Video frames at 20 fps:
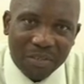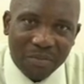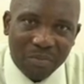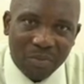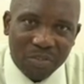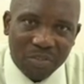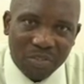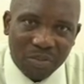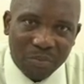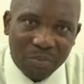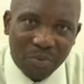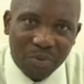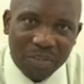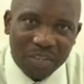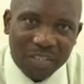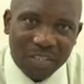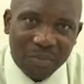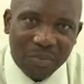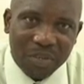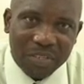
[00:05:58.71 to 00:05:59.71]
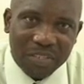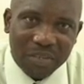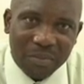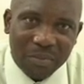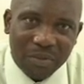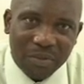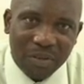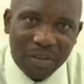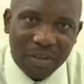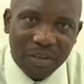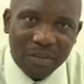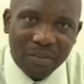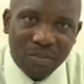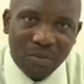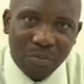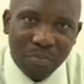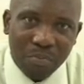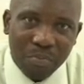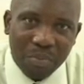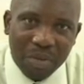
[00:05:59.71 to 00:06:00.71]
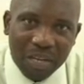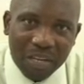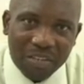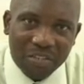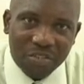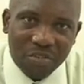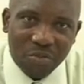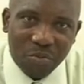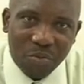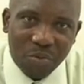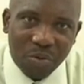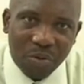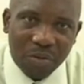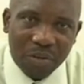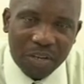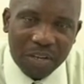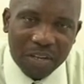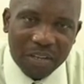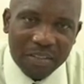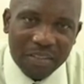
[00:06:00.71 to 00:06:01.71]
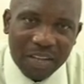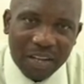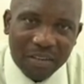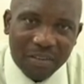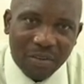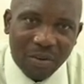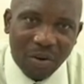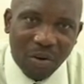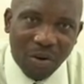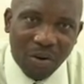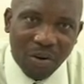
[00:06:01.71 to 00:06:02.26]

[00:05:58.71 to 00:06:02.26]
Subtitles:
to give them as much support as possible to make sure